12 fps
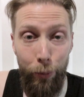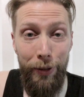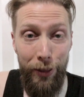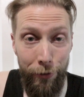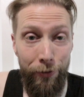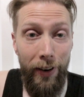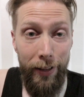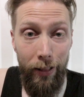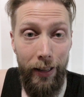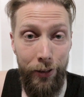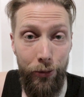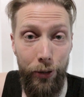be the final
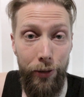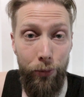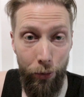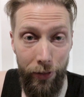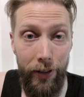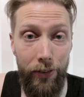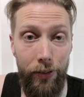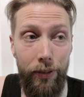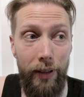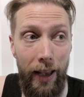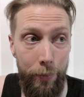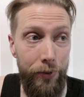entry for this
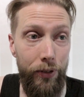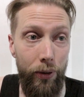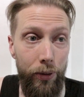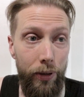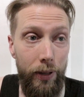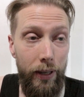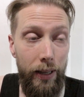episode.